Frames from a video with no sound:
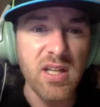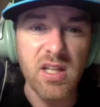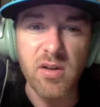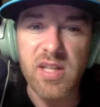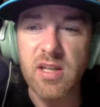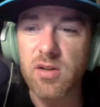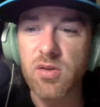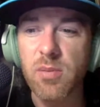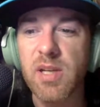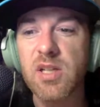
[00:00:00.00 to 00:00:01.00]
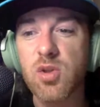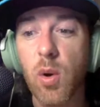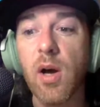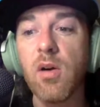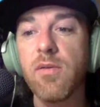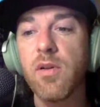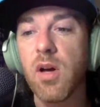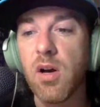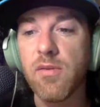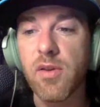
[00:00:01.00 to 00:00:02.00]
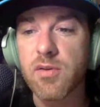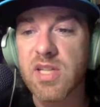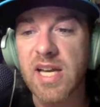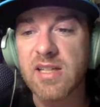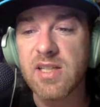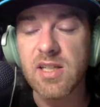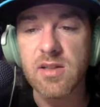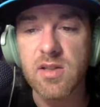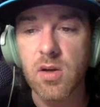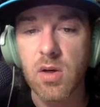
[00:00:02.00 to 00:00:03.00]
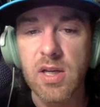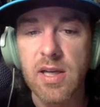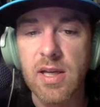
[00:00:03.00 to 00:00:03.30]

He contributed 12 of those 19. So